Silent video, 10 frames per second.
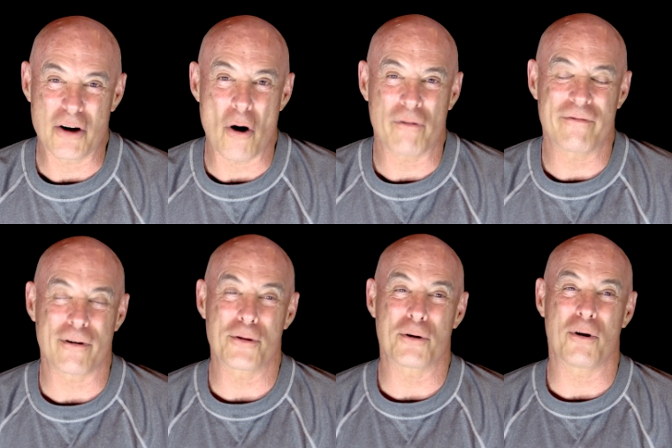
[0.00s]
you go
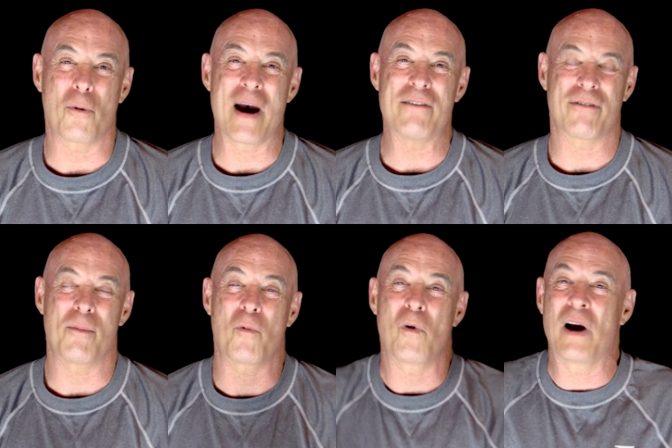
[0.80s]
further away
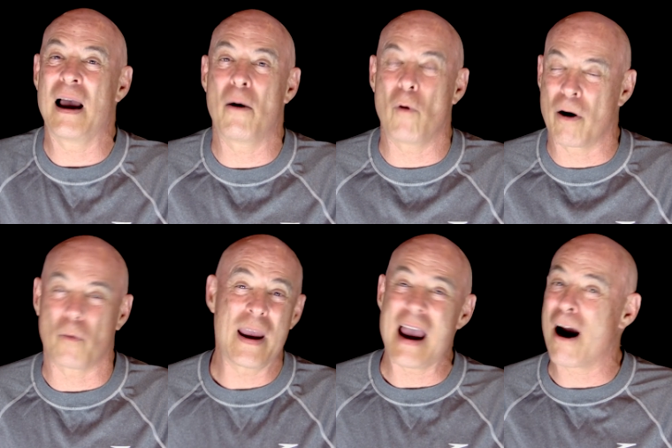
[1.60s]
from where
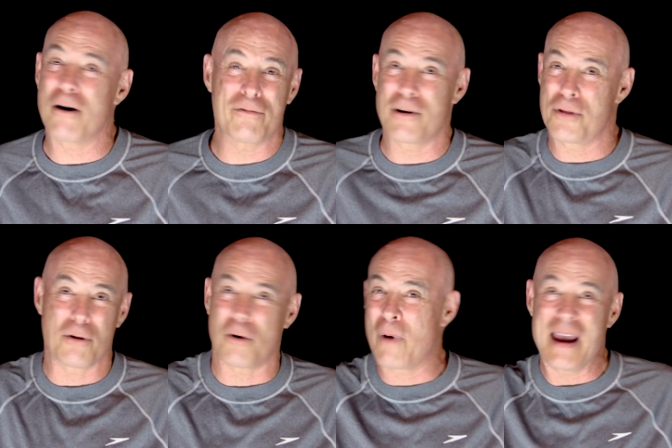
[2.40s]
we are,
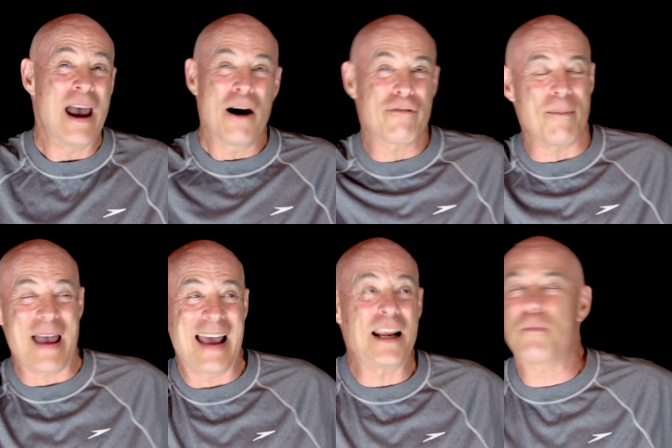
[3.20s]
further away
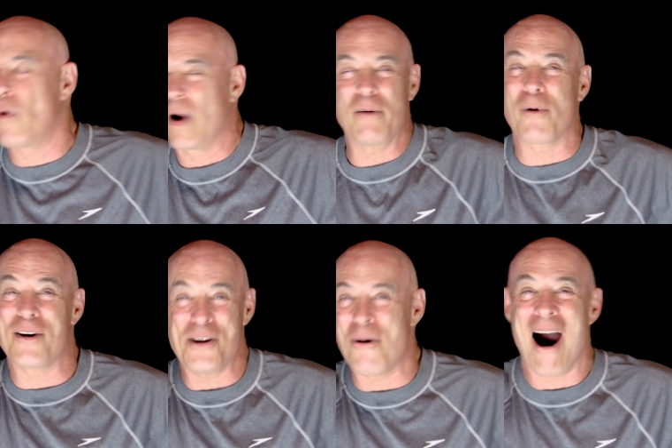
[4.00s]
from any point
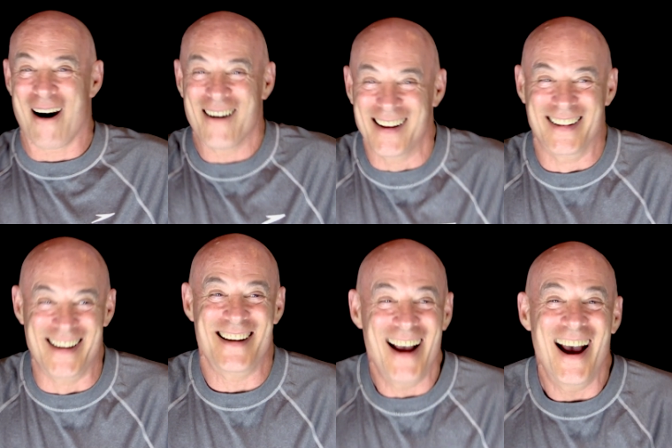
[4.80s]
where you are in
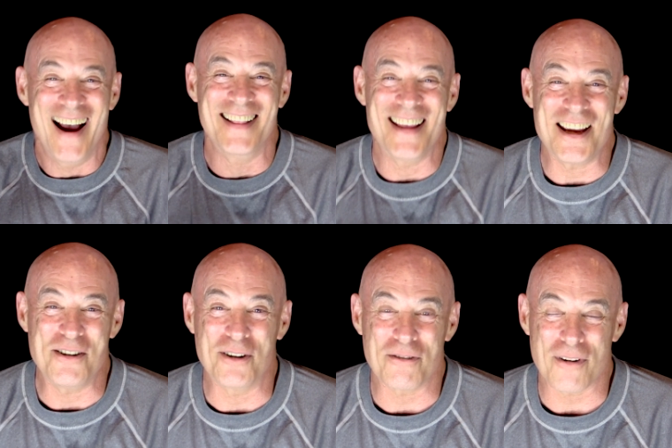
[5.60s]
the, in the
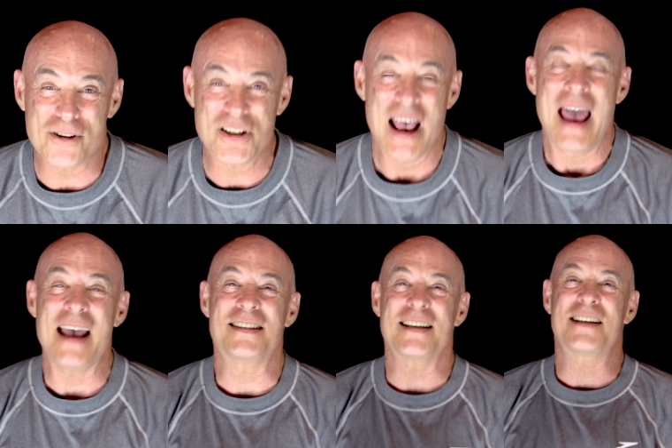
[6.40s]
universe.
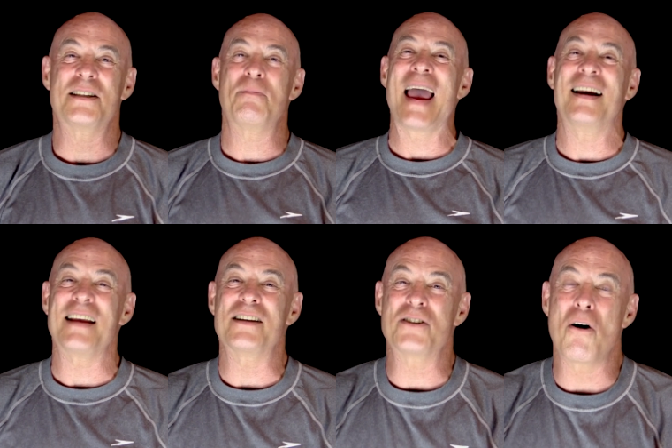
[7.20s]
It's
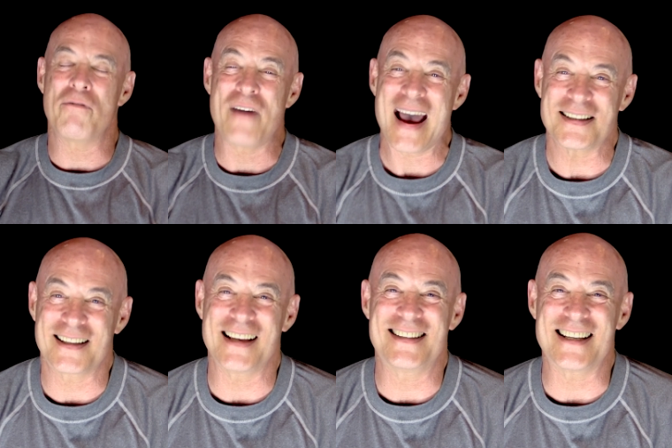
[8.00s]
expanding so
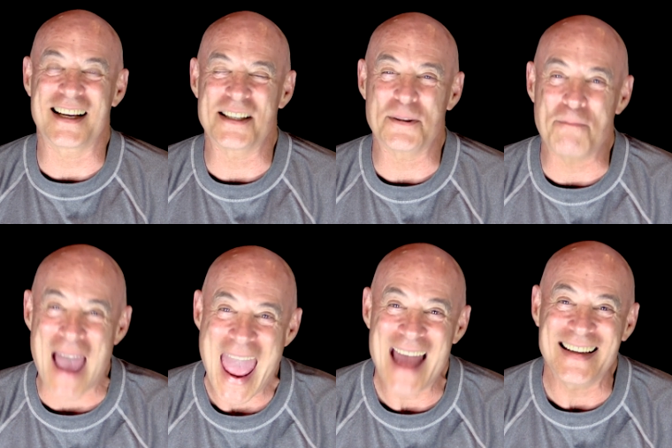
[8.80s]
fast, it's
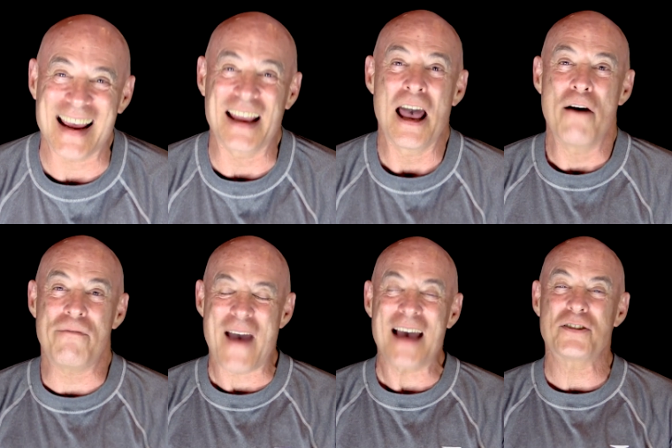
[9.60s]
expanding
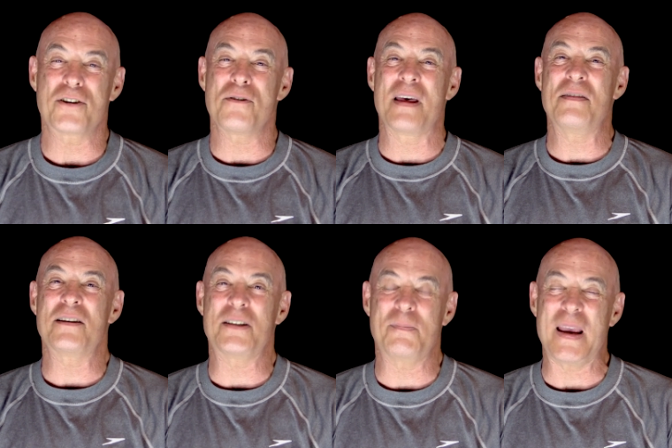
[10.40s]
faster than
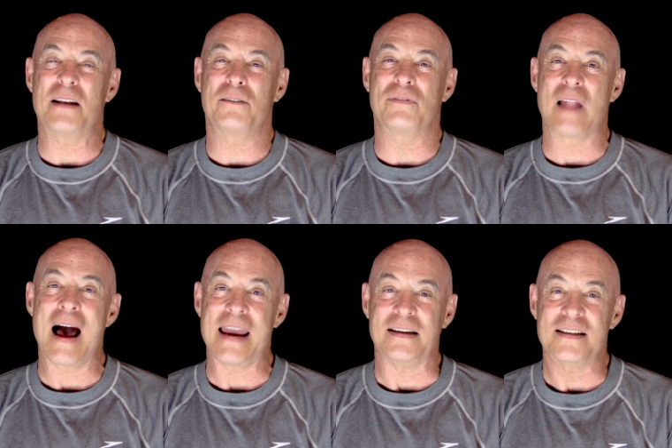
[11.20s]
the speed of
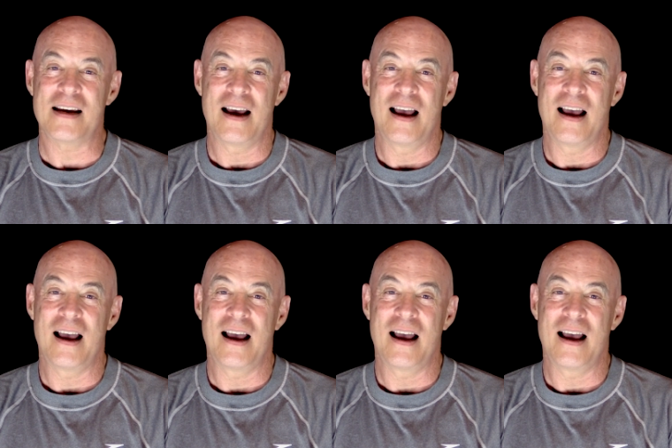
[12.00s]
light.